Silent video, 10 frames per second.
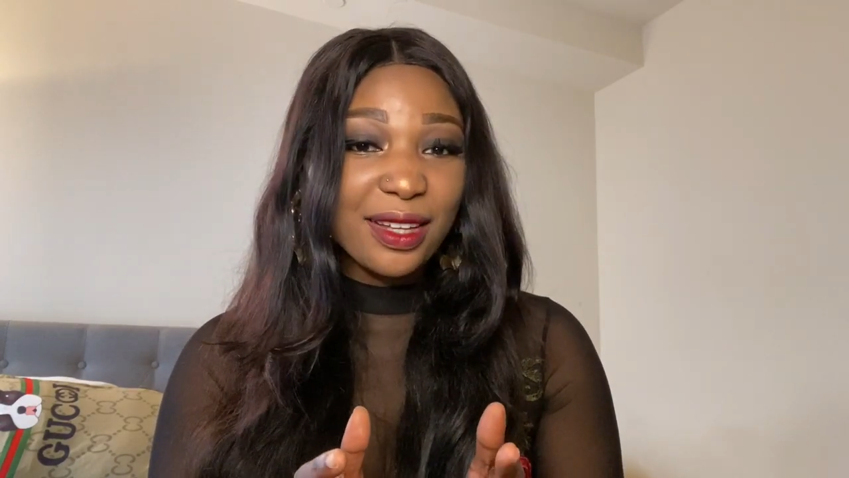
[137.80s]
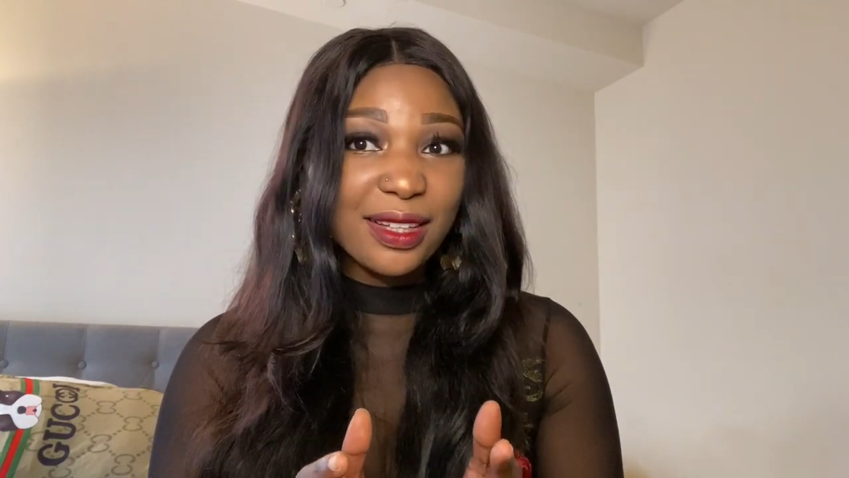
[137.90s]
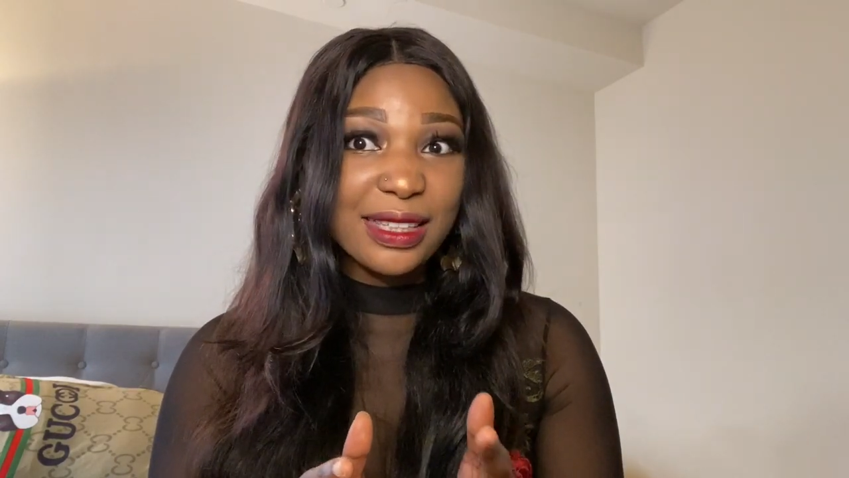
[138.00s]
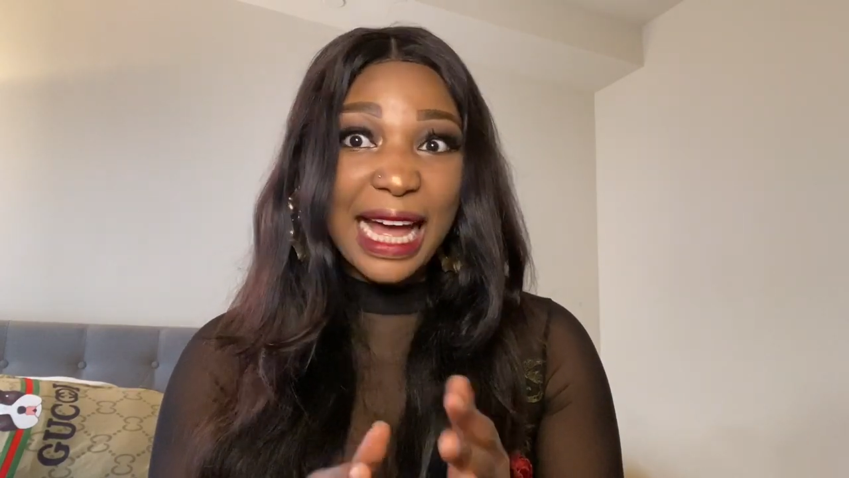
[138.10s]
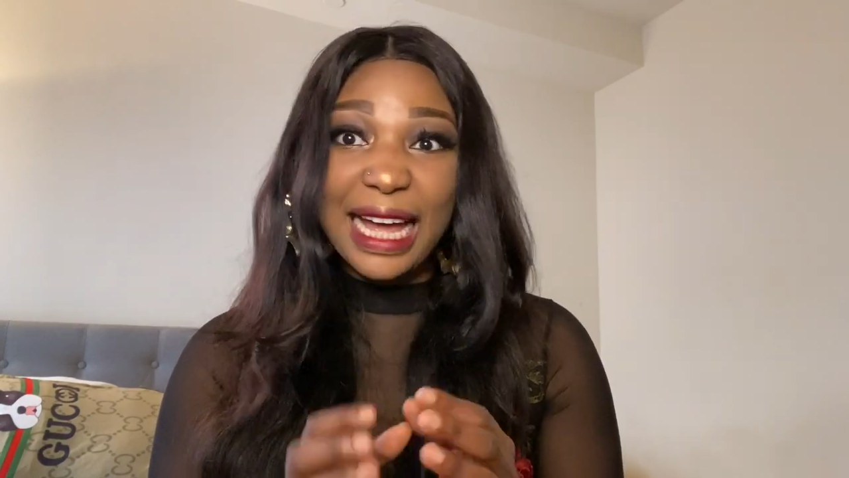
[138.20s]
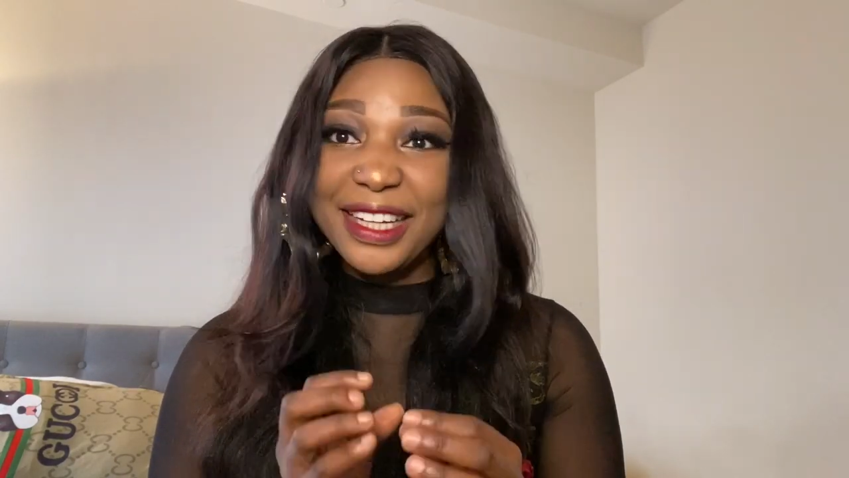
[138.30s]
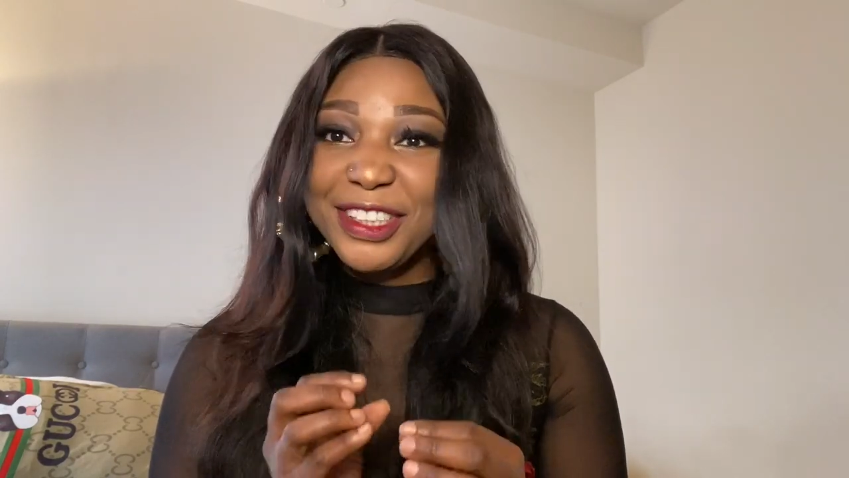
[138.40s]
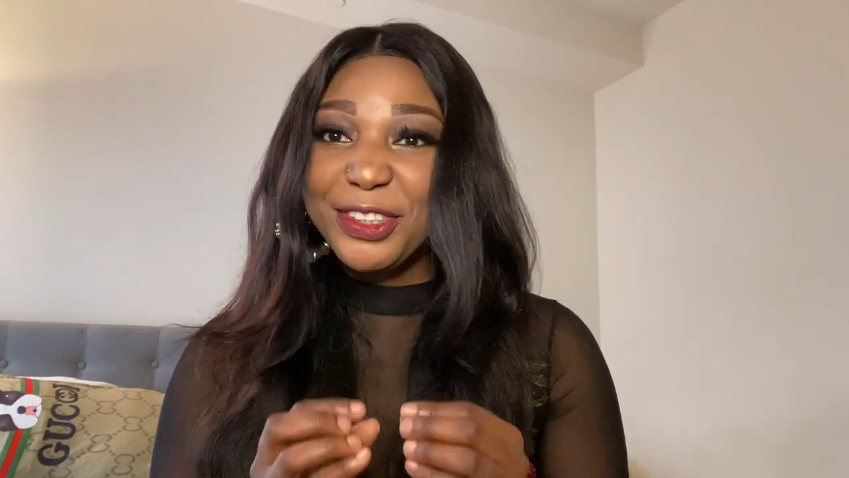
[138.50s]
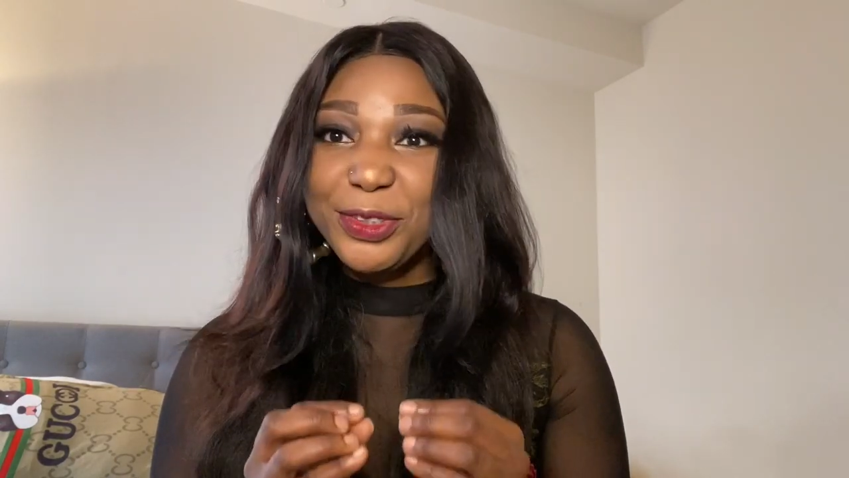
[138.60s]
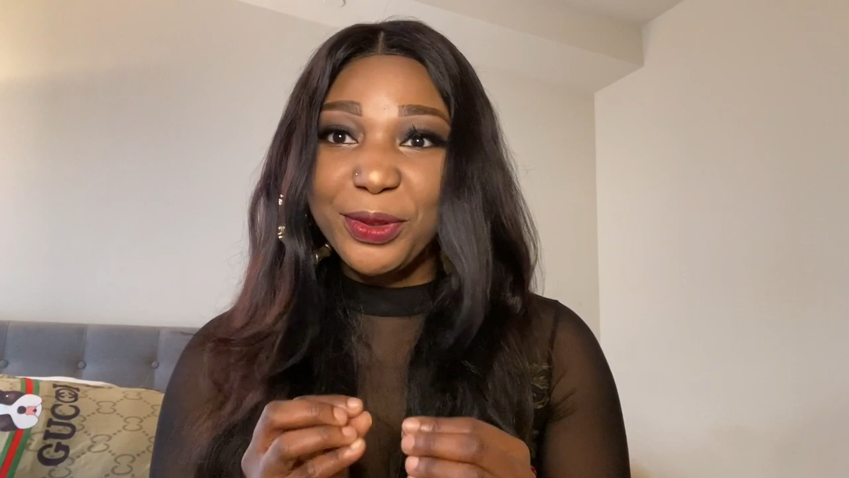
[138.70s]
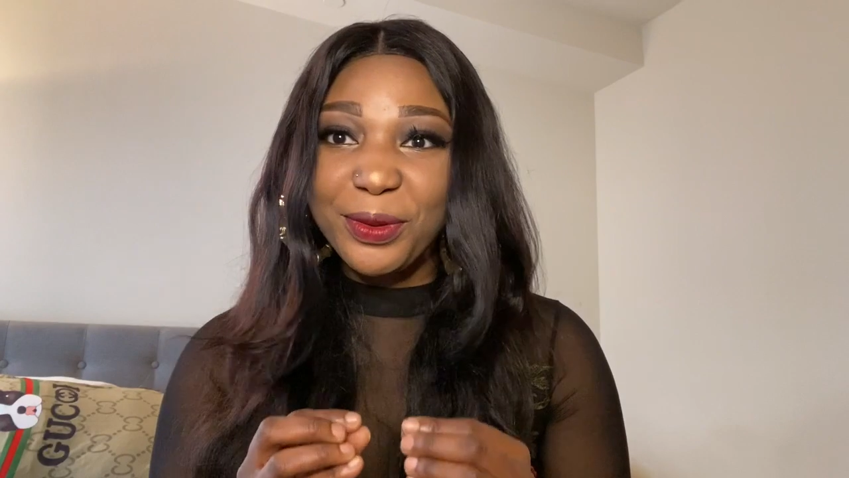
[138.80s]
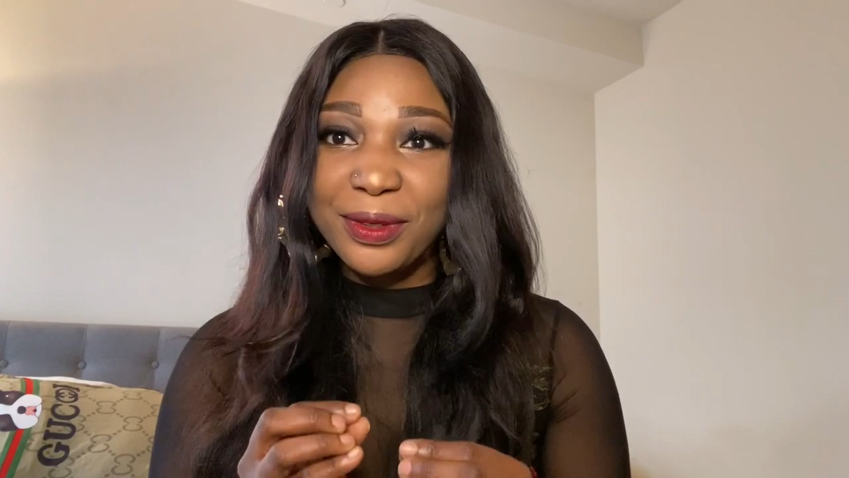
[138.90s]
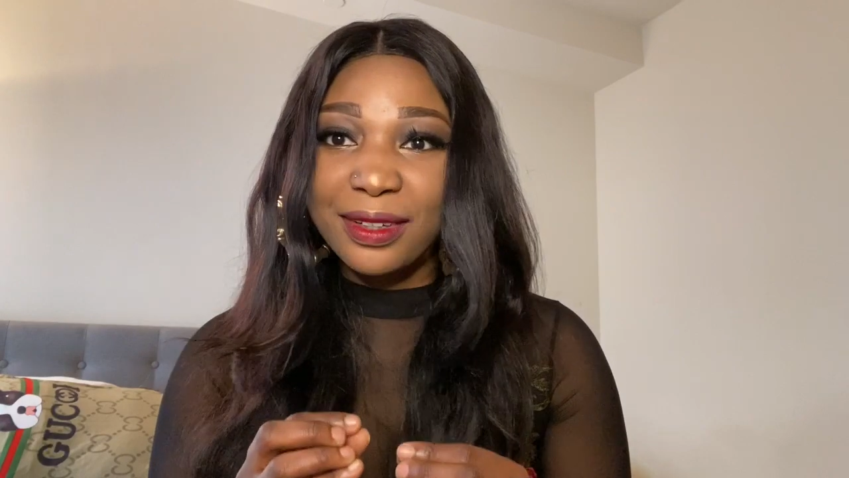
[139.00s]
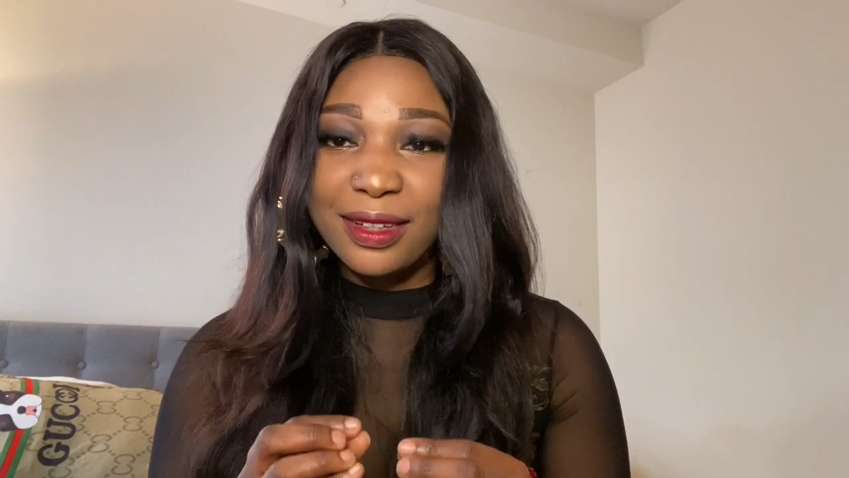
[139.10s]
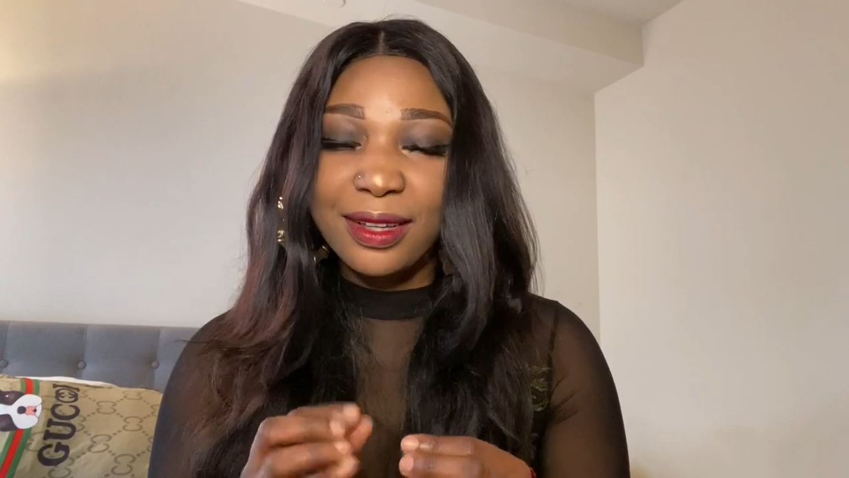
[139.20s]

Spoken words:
that intro,